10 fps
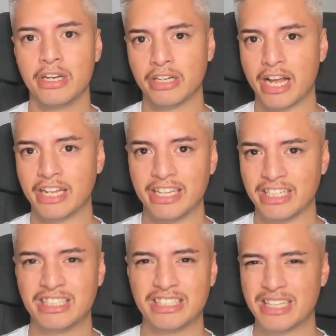Uh,
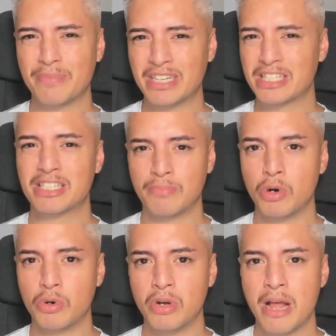it's something
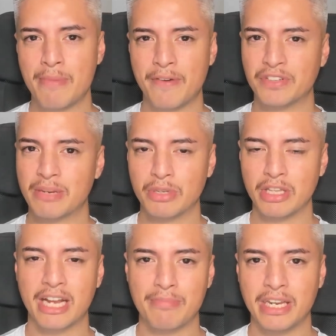small, but for someone
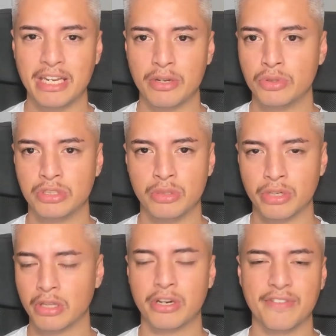like me who's doing a
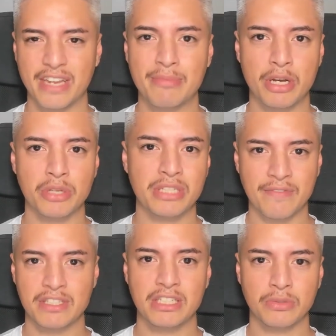lot of emails
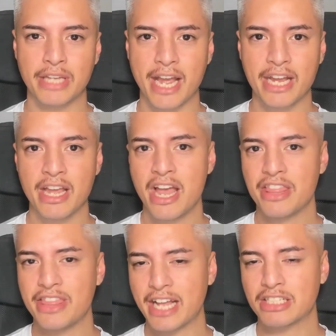every single day,
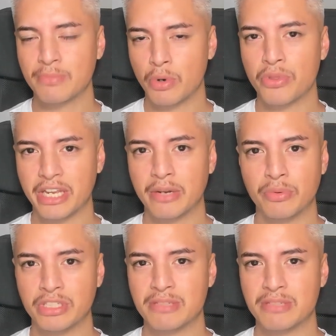that small thing would just